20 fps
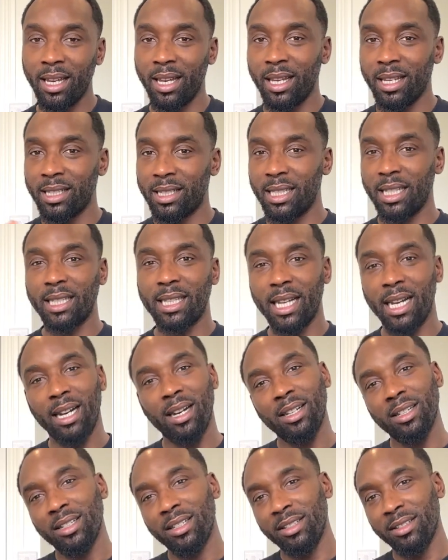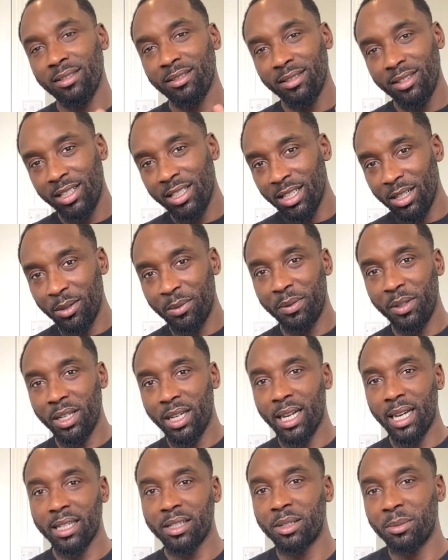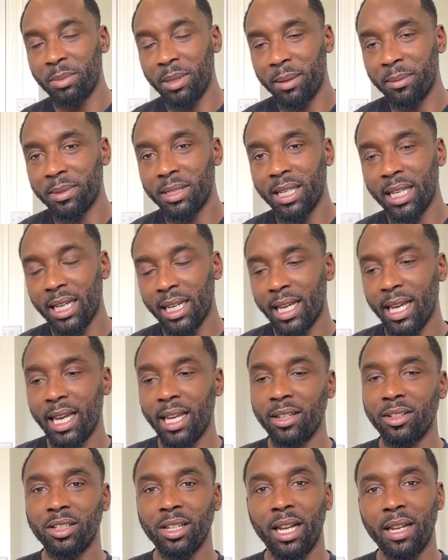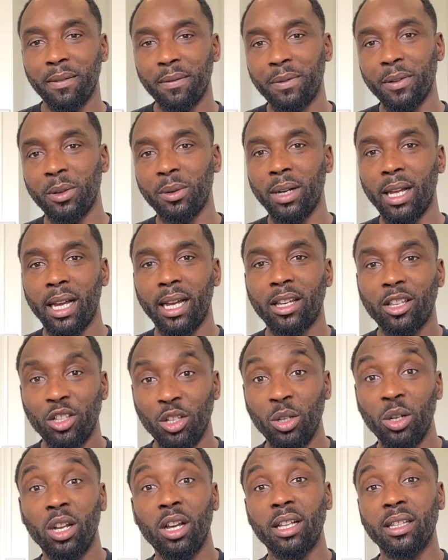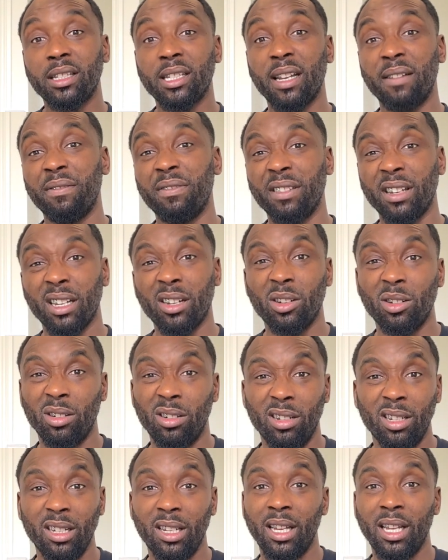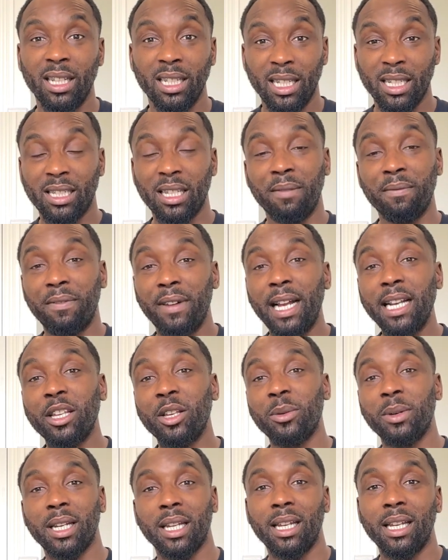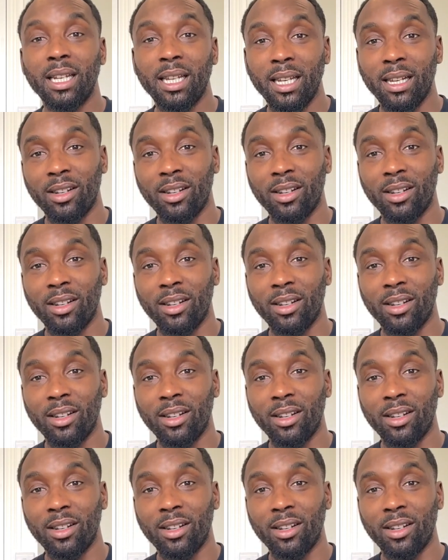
sit down and, you know, for you guys to be able to engage and feel like you learned something or there's some value in it, innit?